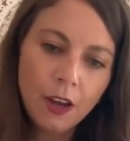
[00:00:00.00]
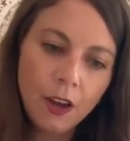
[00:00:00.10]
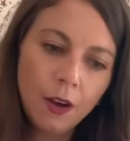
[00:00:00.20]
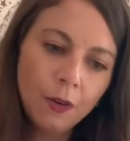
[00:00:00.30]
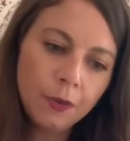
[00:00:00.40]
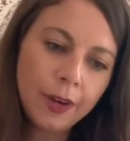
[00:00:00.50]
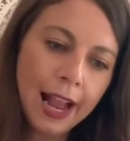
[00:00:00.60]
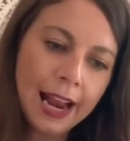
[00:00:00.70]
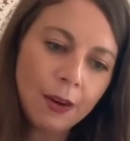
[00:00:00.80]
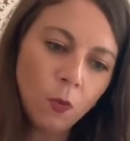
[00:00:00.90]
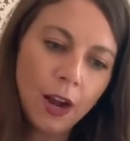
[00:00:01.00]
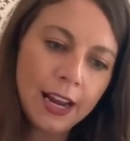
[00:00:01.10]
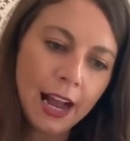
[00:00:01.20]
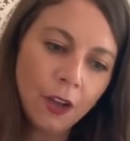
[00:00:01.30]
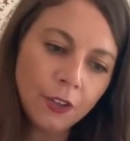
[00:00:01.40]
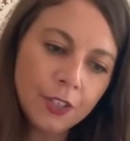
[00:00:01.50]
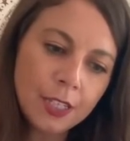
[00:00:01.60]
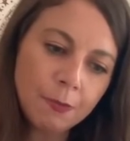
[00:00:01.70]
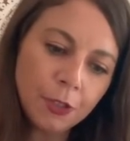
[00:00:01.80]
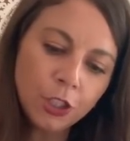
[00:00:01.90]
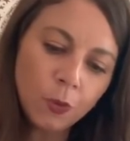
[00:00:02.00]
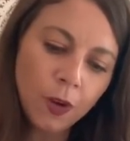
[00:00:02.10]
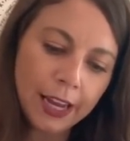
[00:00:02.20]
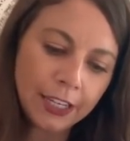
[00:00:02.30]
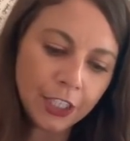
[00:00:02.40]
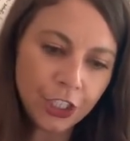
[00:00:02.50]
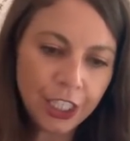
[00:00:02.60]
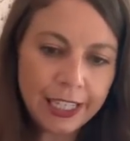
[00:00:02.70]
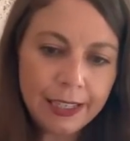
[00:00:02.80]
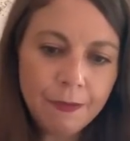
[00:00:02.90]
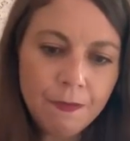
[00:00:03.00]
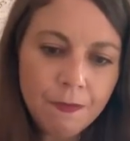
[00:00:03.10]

All right, what else? Mutual energy.